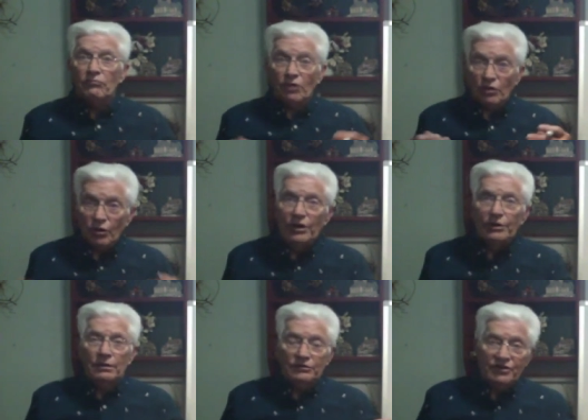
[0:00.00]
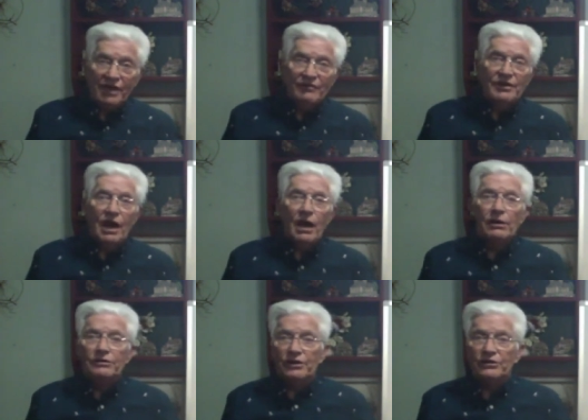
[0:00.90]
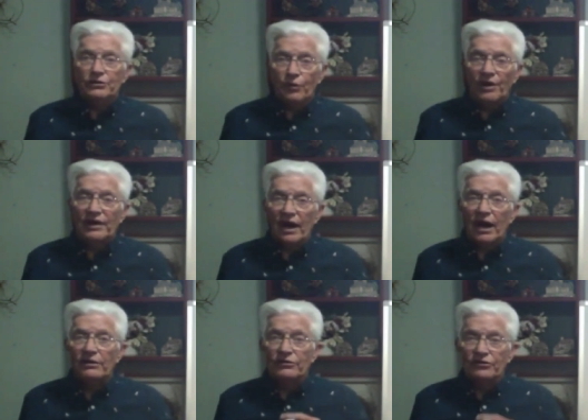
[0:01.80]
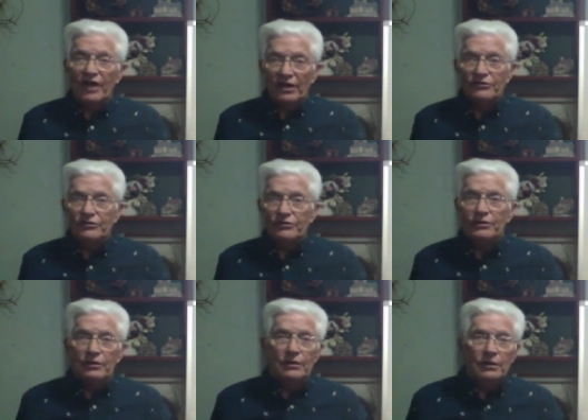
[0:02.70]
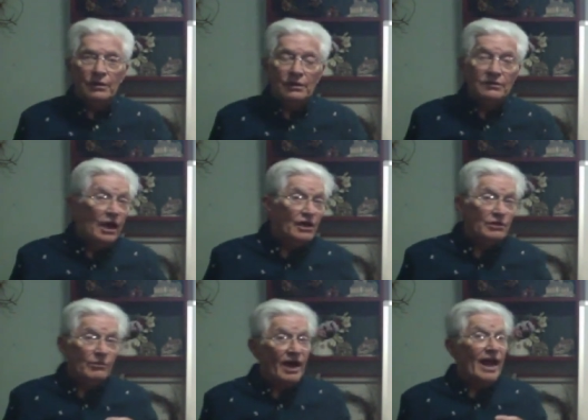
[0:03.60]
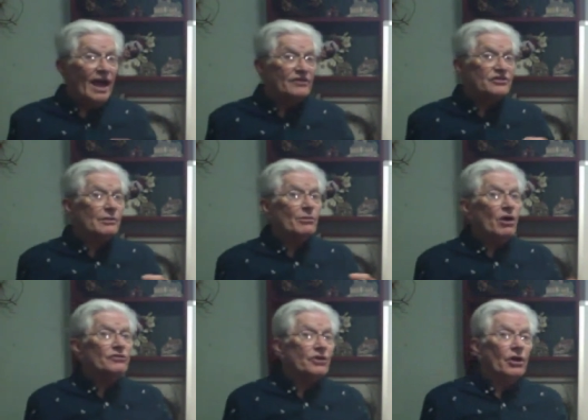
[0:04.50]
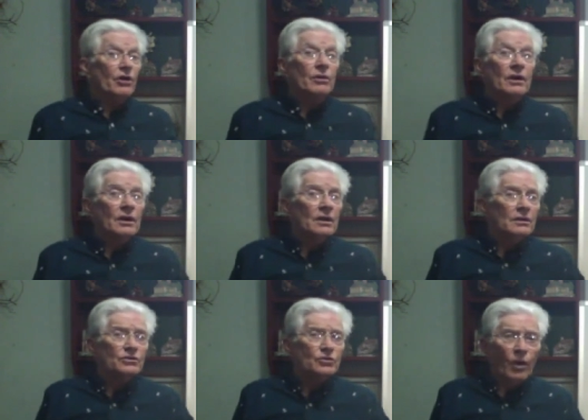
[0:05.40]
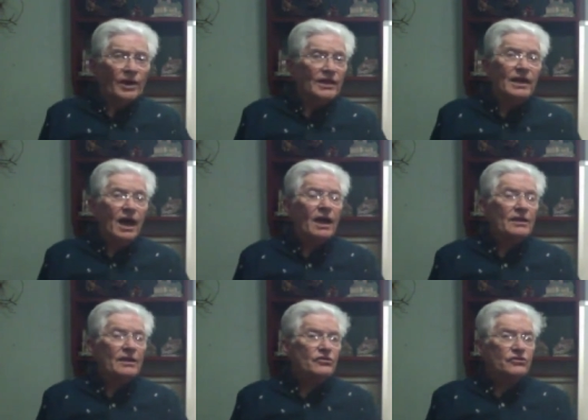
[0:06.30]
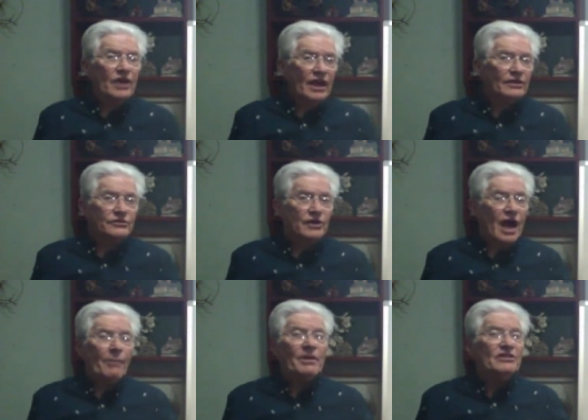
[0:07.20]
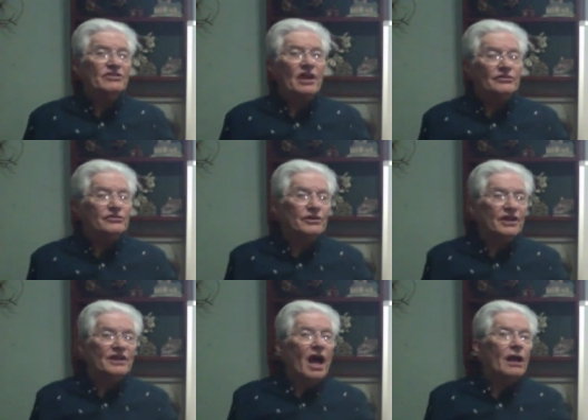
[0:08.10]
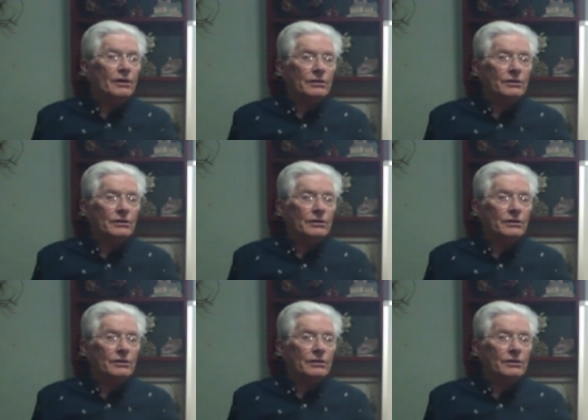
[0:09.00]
Good, $7.29. Now you might ask them also, 29 cents. How many cents are in a dollar?